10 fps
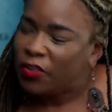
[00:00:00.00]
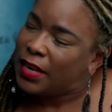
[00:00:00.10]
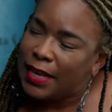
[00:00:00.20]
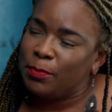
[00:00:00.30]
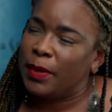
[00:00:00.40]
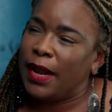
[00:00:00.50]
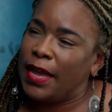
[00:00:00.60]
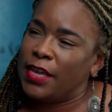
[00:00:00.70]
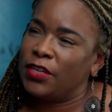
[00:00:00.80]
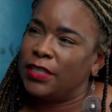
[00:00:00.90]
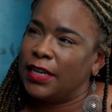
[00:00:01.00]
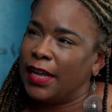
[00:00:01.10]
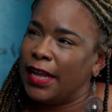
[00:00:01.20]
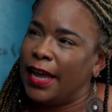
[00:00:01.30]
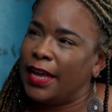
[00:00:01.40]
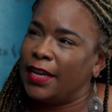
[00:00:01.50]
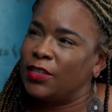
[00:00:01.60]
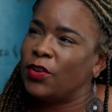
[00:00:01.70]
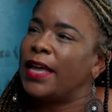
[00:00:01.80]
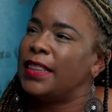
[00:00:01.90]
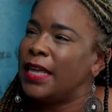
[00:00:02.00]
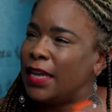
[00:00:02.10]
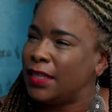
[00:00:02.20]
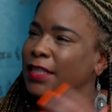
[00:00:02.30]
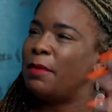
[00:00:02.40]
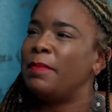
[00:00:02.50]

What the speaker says: then I spent 8 years in LA. Right. So I think the